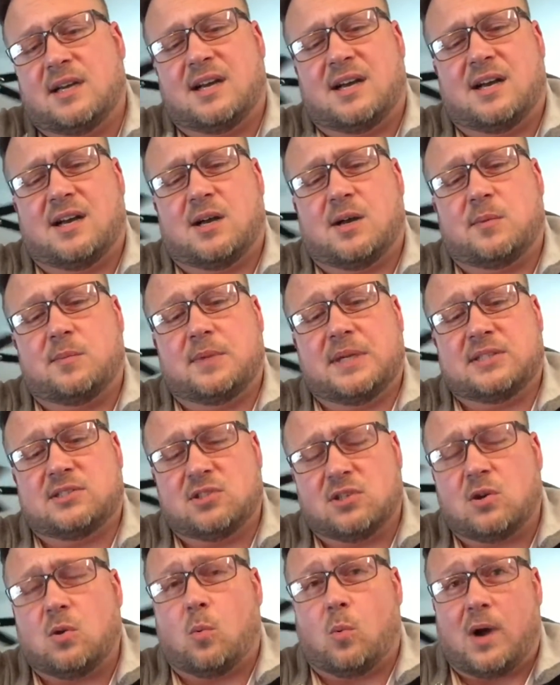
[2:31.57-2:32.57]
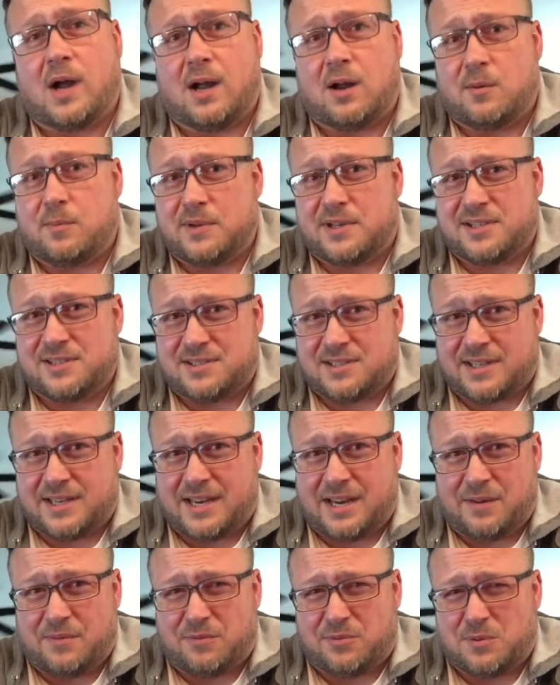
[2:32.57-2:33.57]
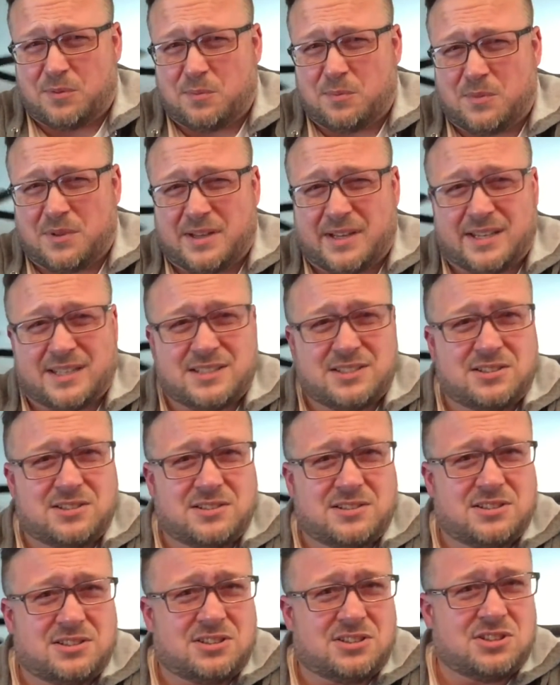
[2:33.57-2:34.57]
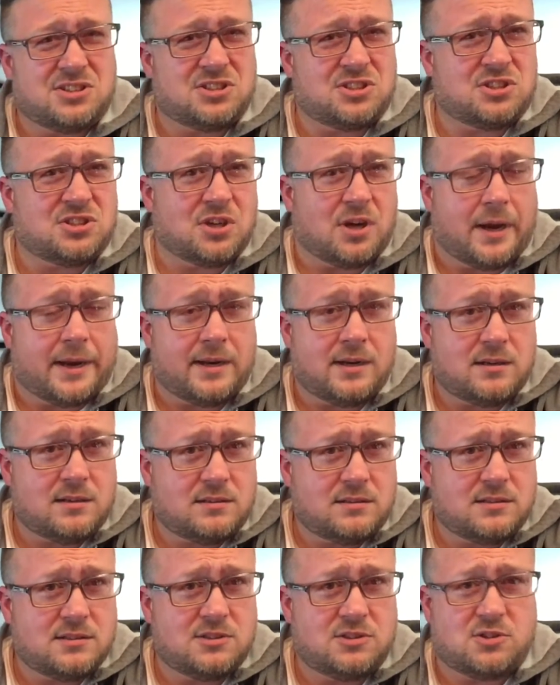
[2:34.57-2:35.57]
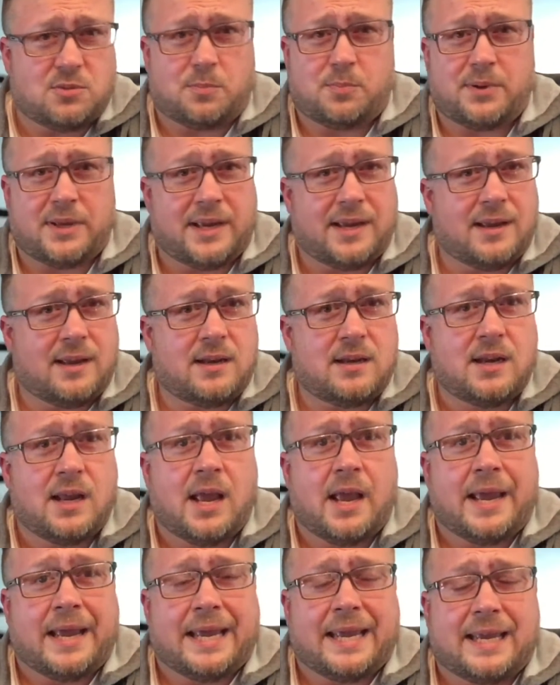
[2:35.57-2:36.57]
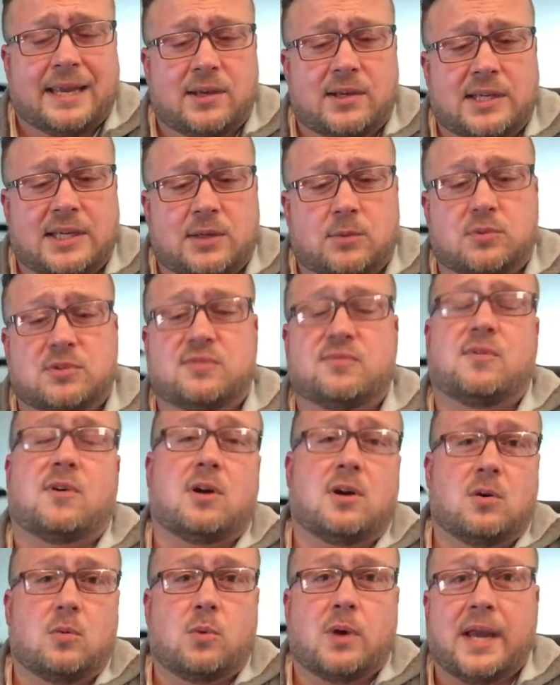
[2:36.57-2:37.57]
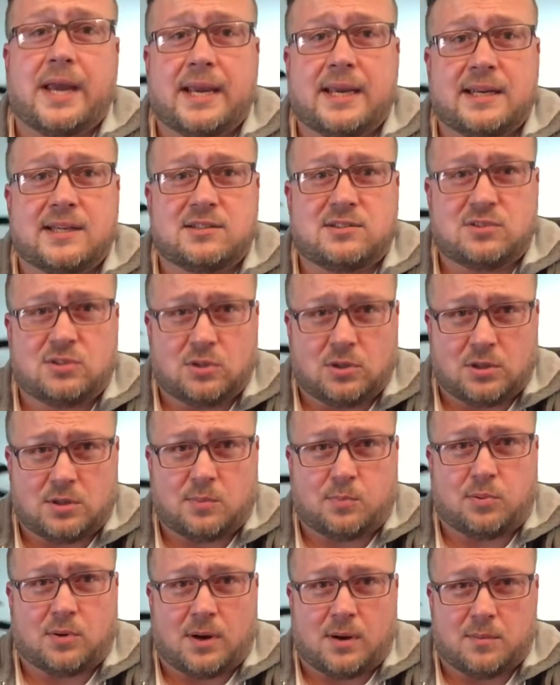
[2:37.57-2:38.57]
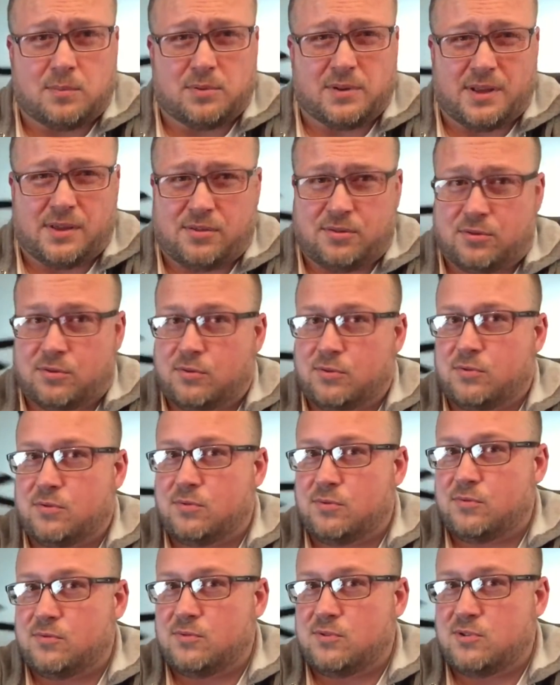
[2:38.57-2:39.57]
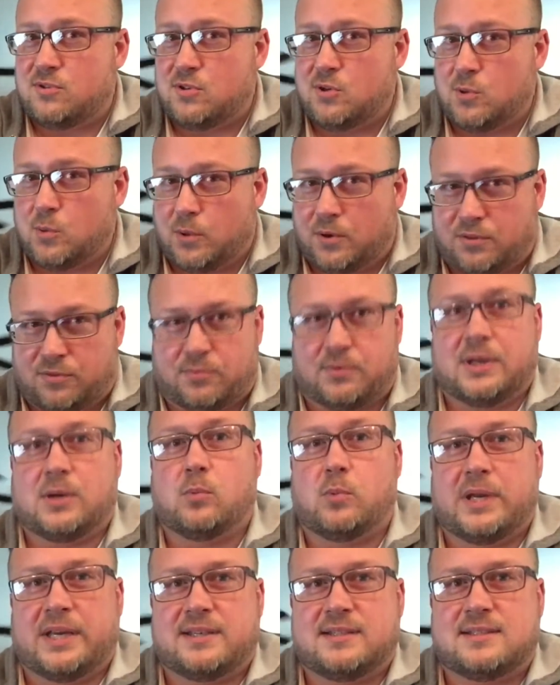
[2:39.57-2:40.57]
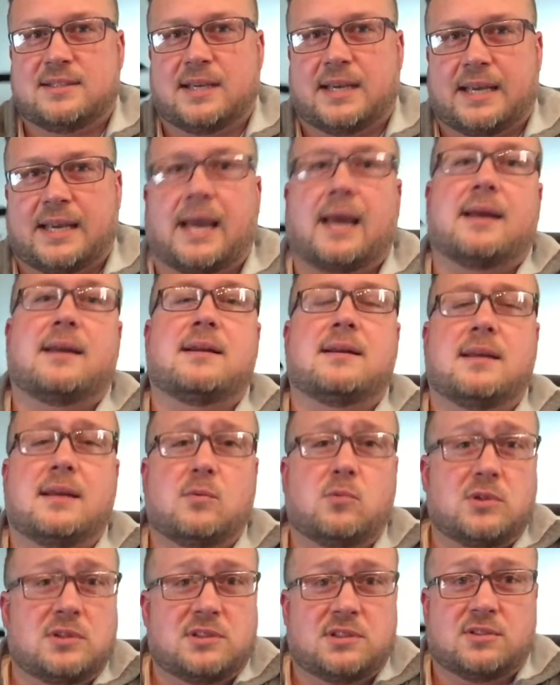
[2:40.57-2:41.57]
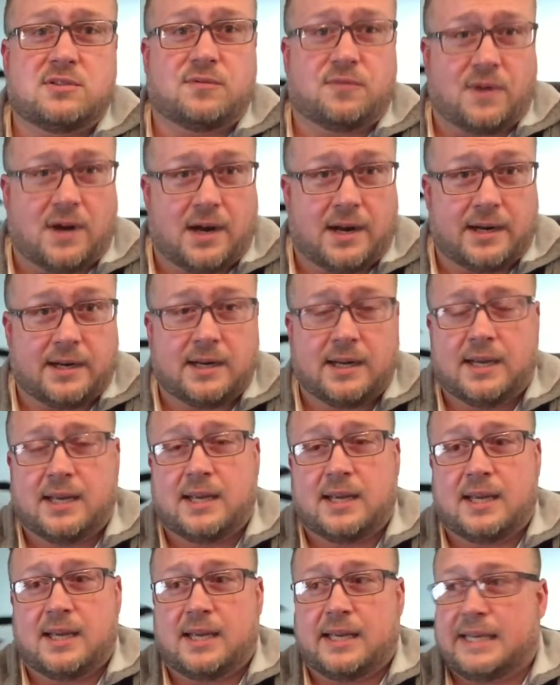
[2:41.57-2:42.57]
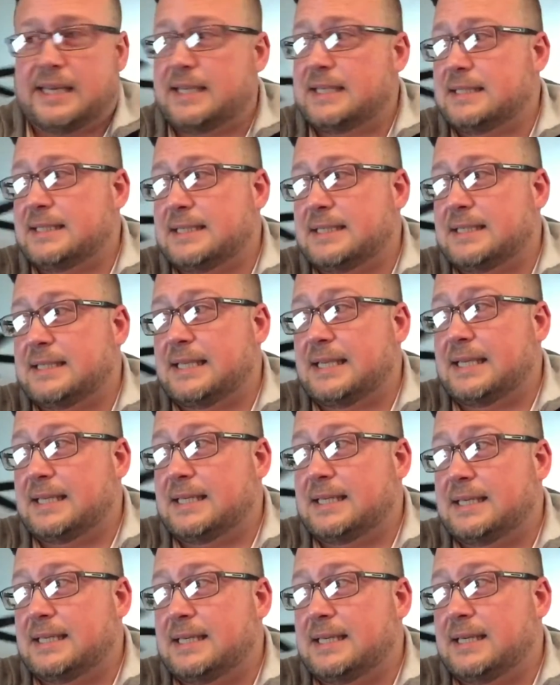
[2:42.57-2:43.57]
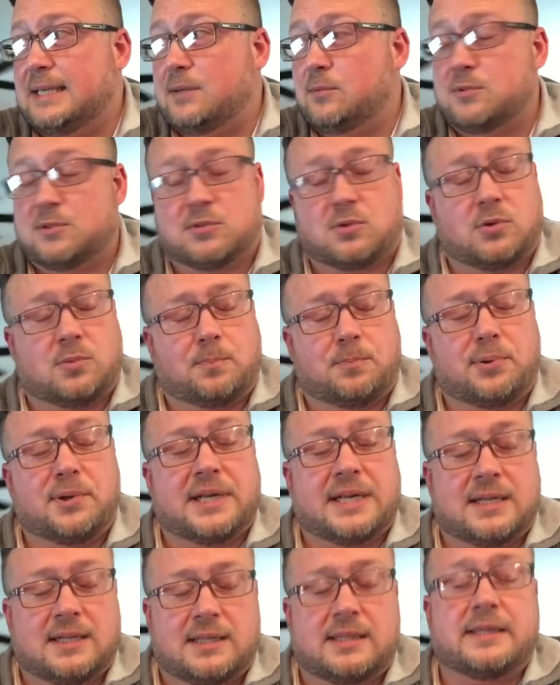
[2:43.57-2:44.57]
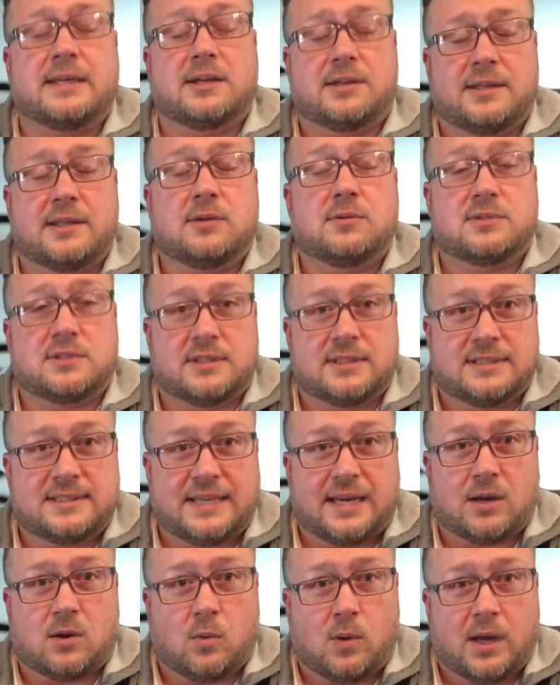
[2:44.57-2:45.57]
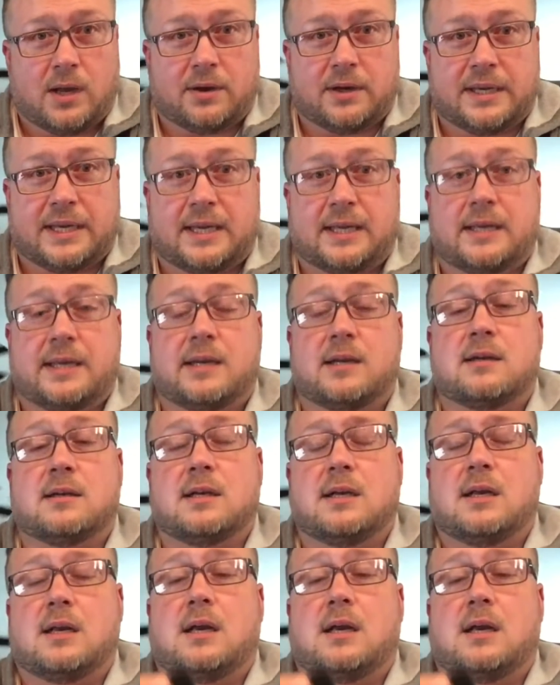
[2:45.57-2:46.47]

It took a while because it came from like China, Japan. It was far away, and it took probably 2 or 3 weeks to get, which is fine. It was pretty clear that it was going to take a while to get here.